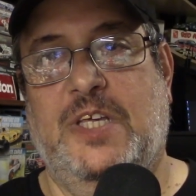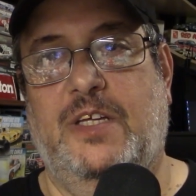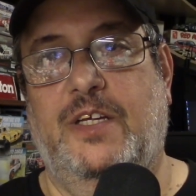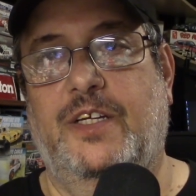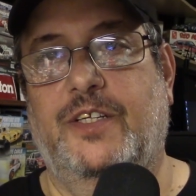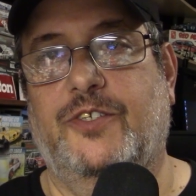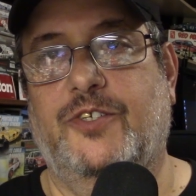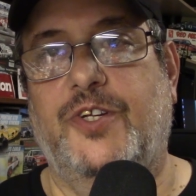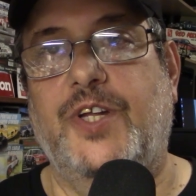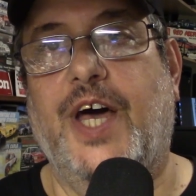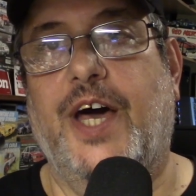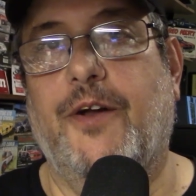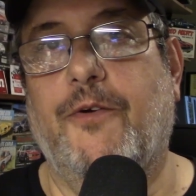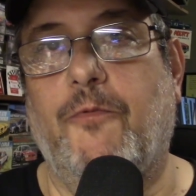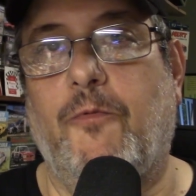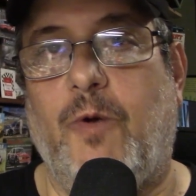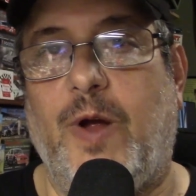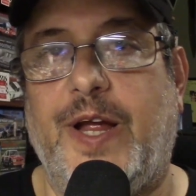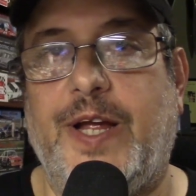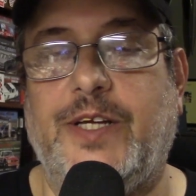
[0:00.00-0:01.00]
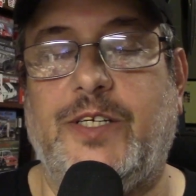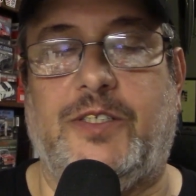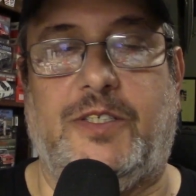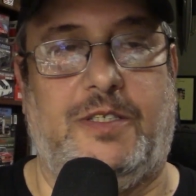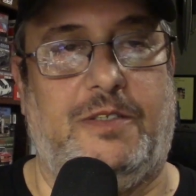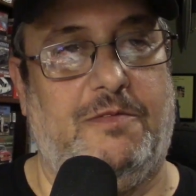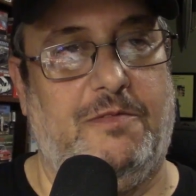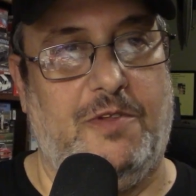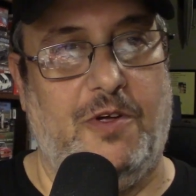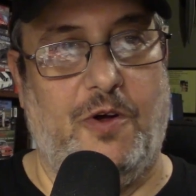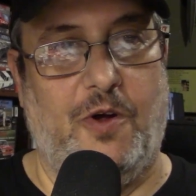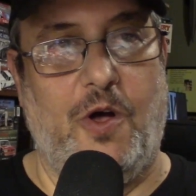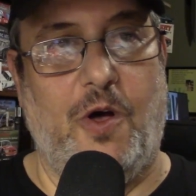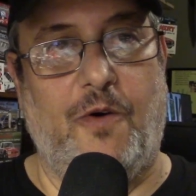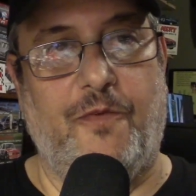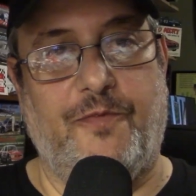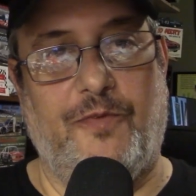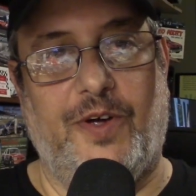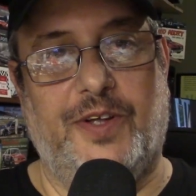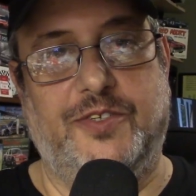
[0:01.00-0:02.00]
It's not a race. They're
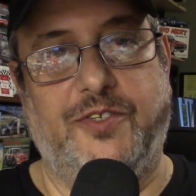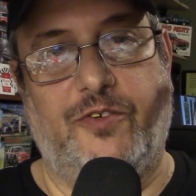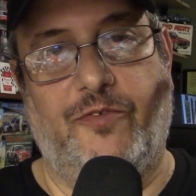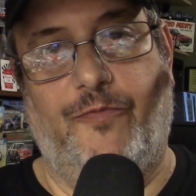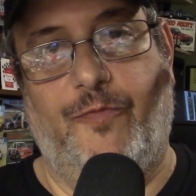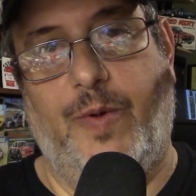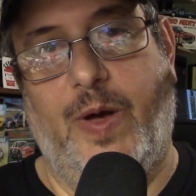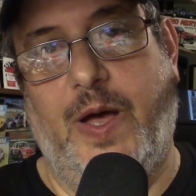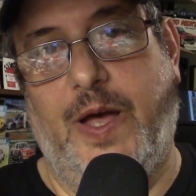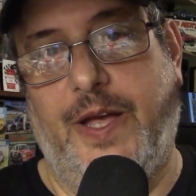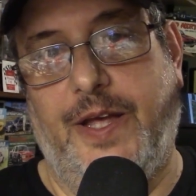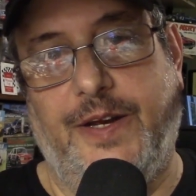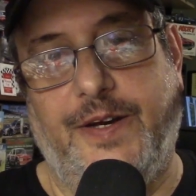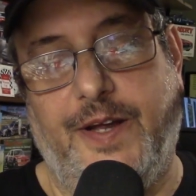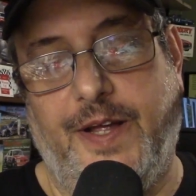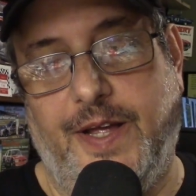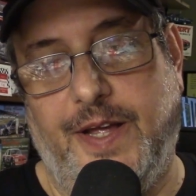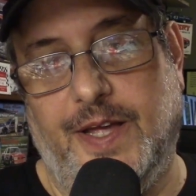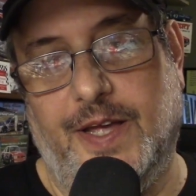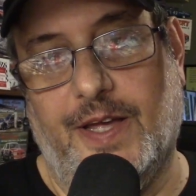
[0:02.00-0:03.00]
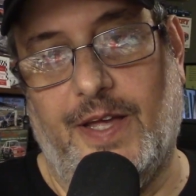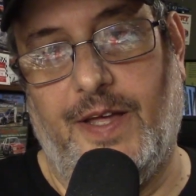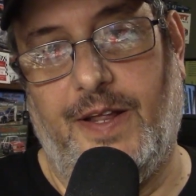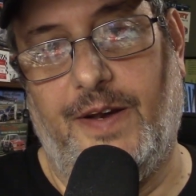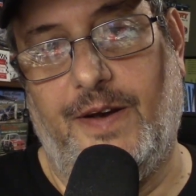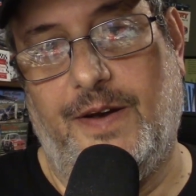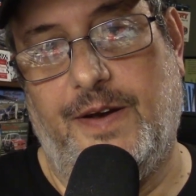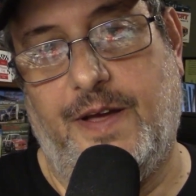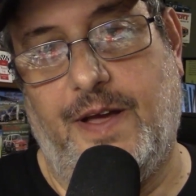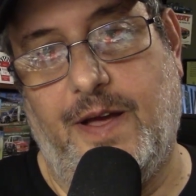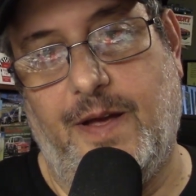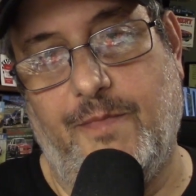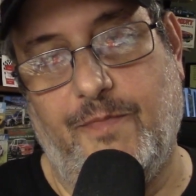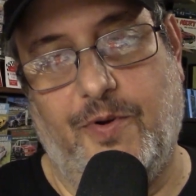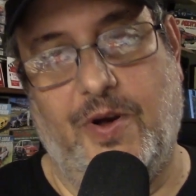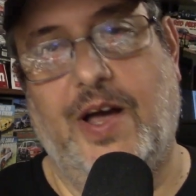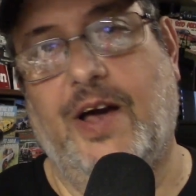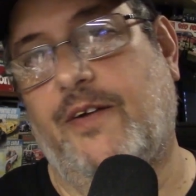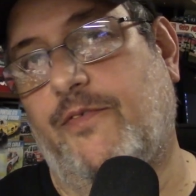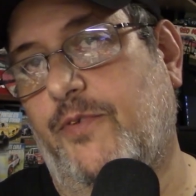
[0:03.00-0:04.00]
all friends of mine, and I'm
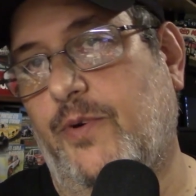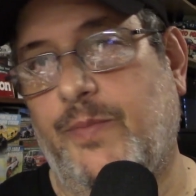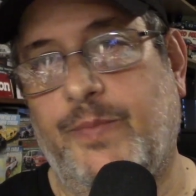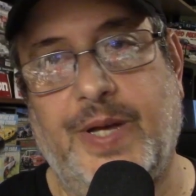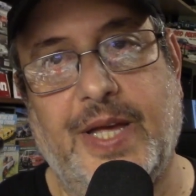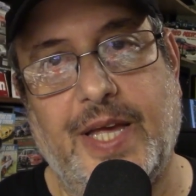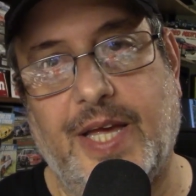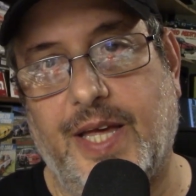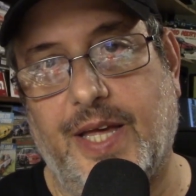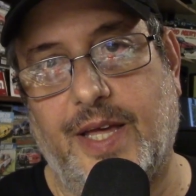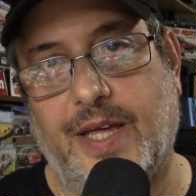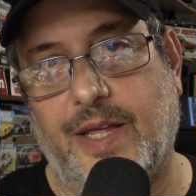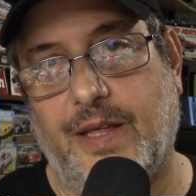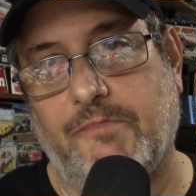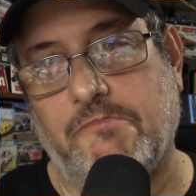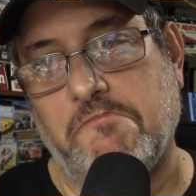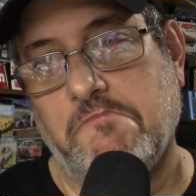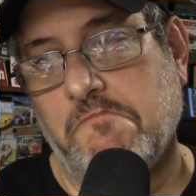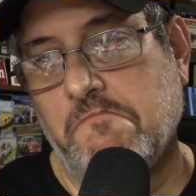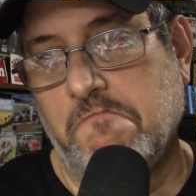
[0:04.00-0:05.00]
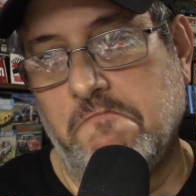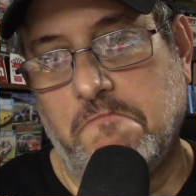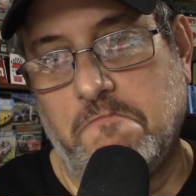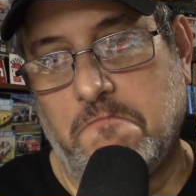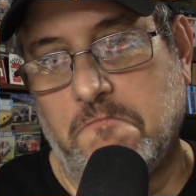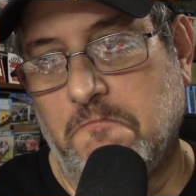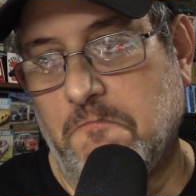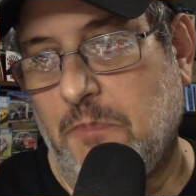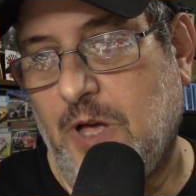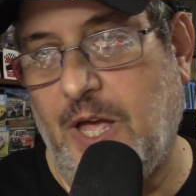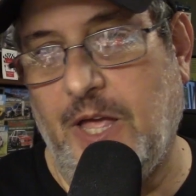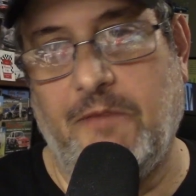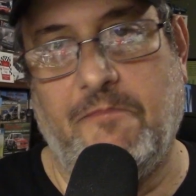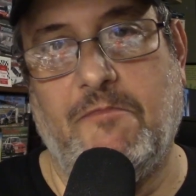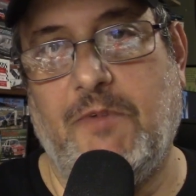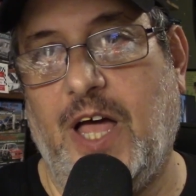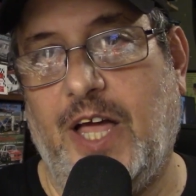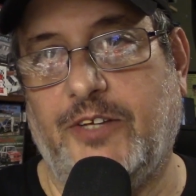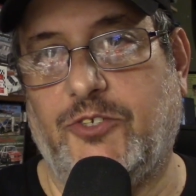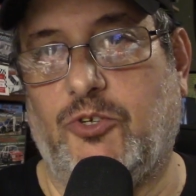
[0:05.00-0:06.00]
proud of them, and
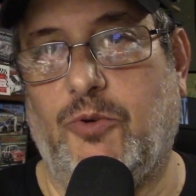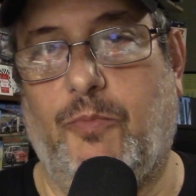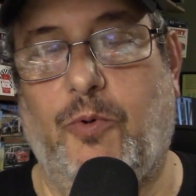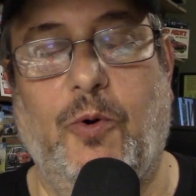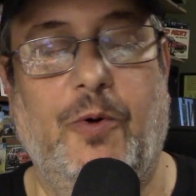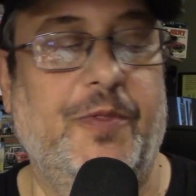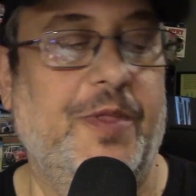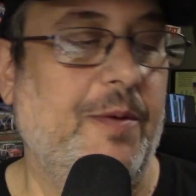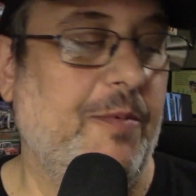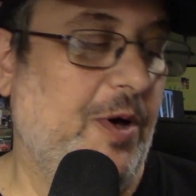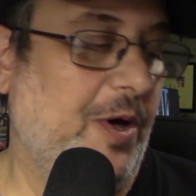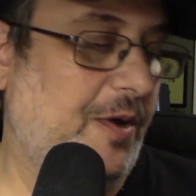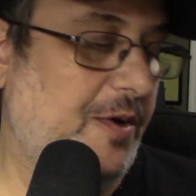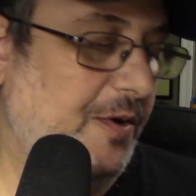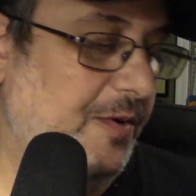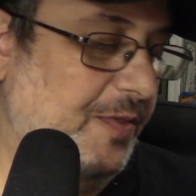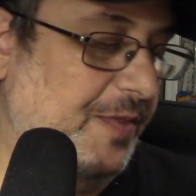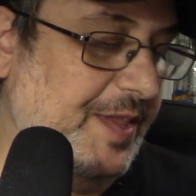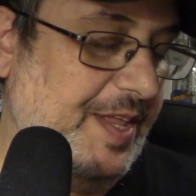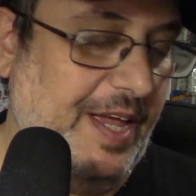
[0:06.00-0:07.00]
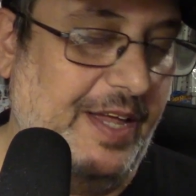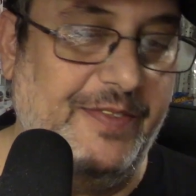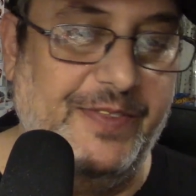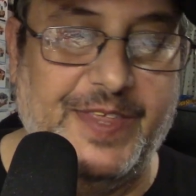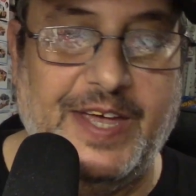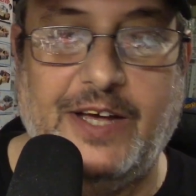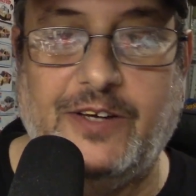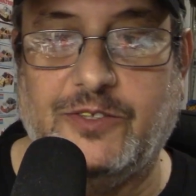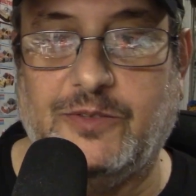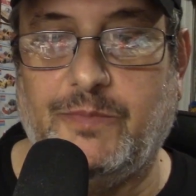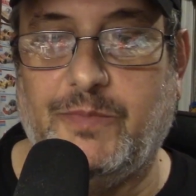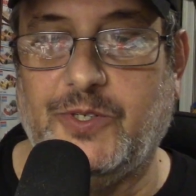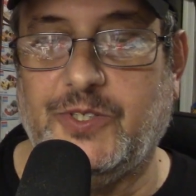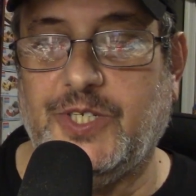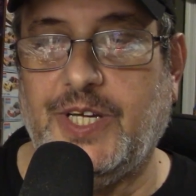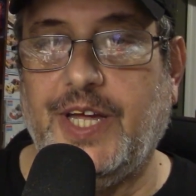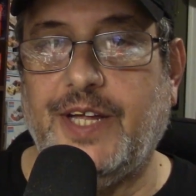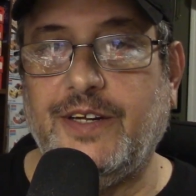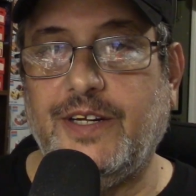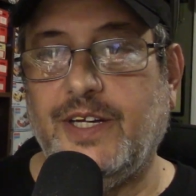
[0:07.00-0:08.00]
I support them
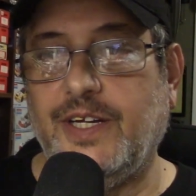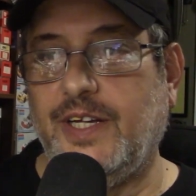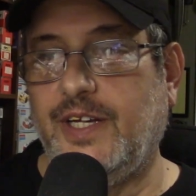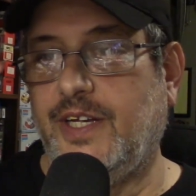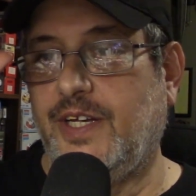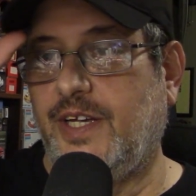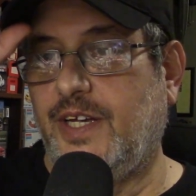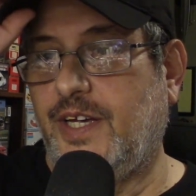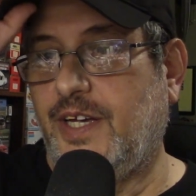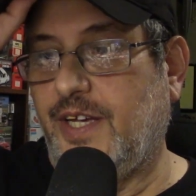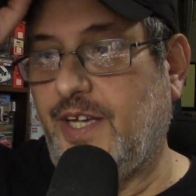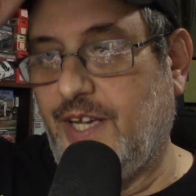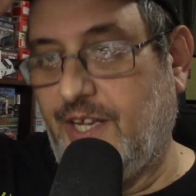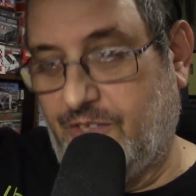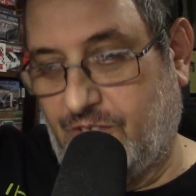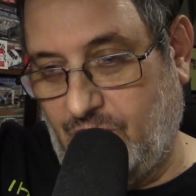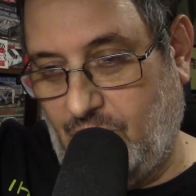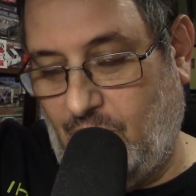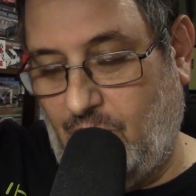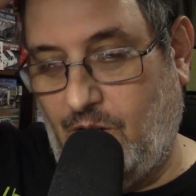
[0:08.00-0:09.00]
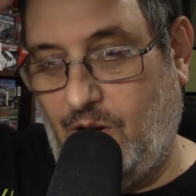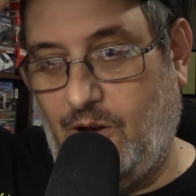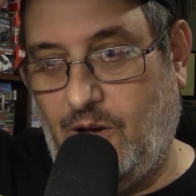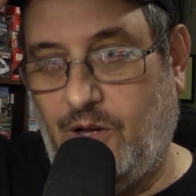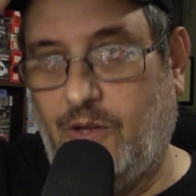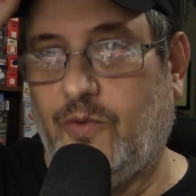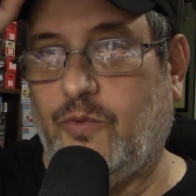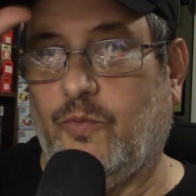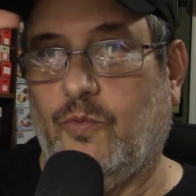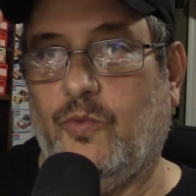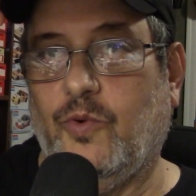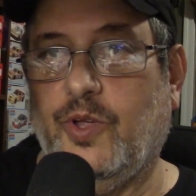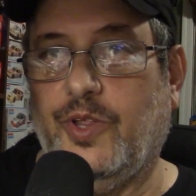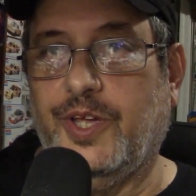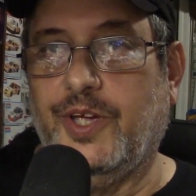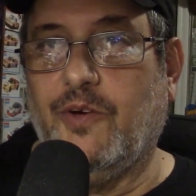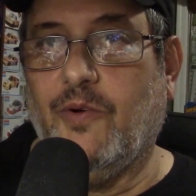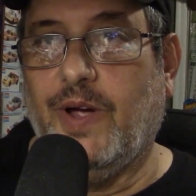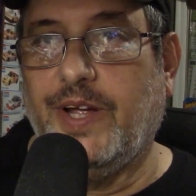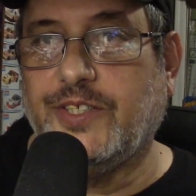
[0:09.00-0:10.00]
110,000%. It's all
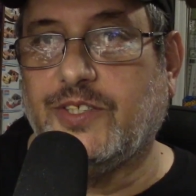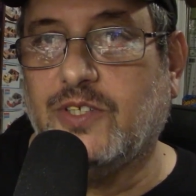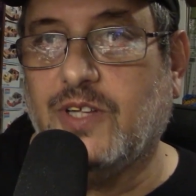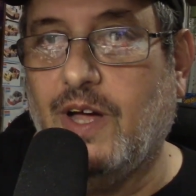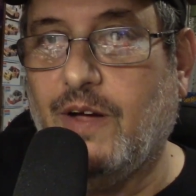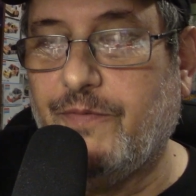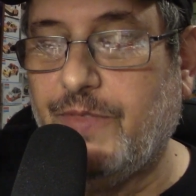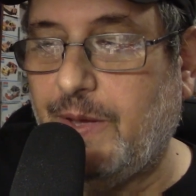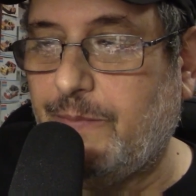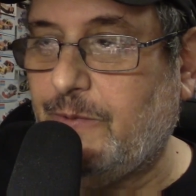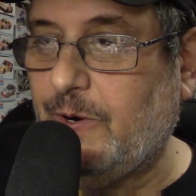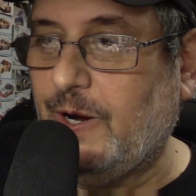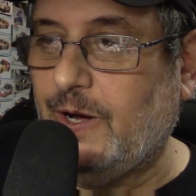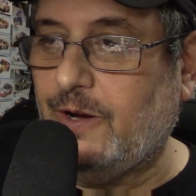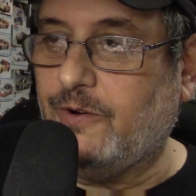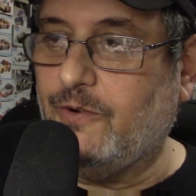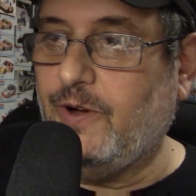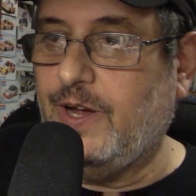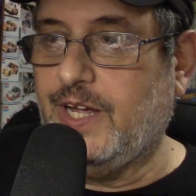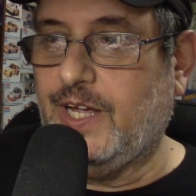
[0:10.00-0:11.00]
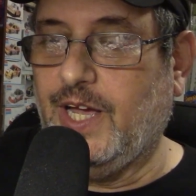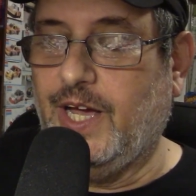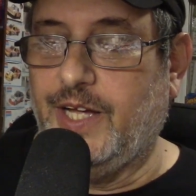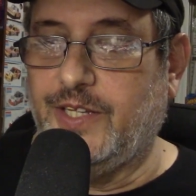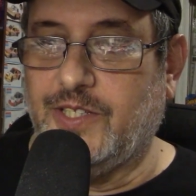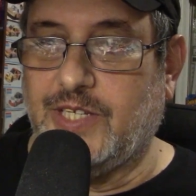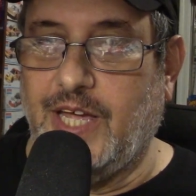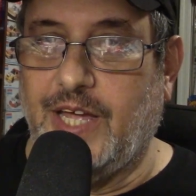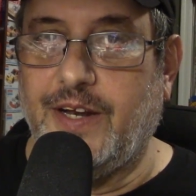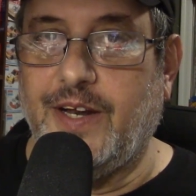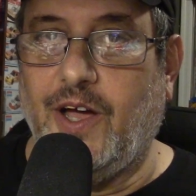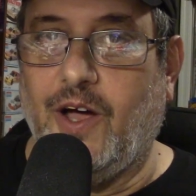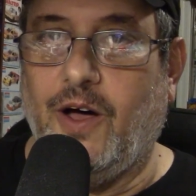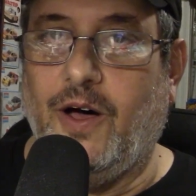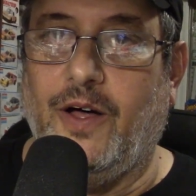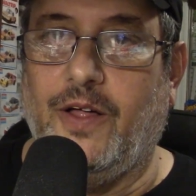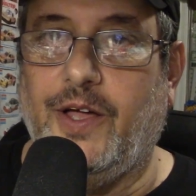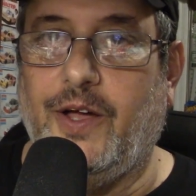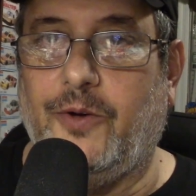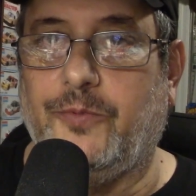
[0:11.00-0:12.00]
really great stuff. They put out great content.
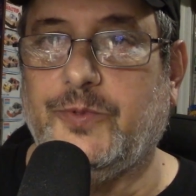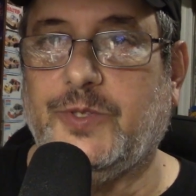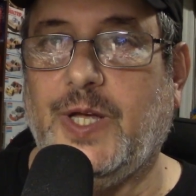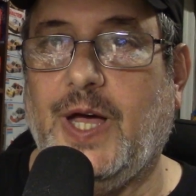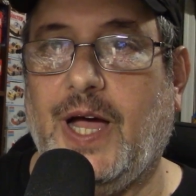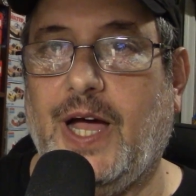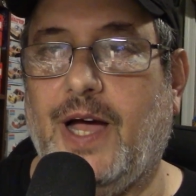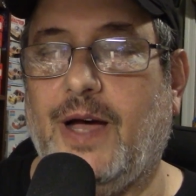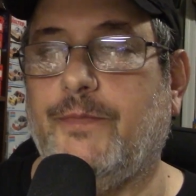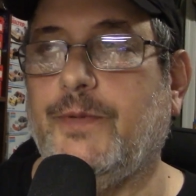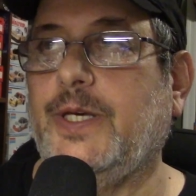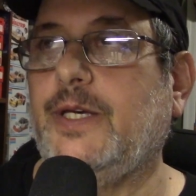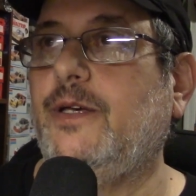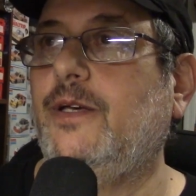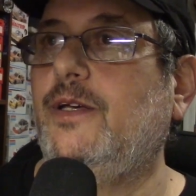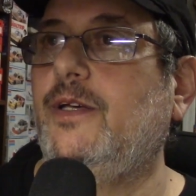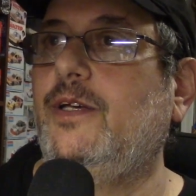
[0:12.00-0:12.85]
All helps the hobby.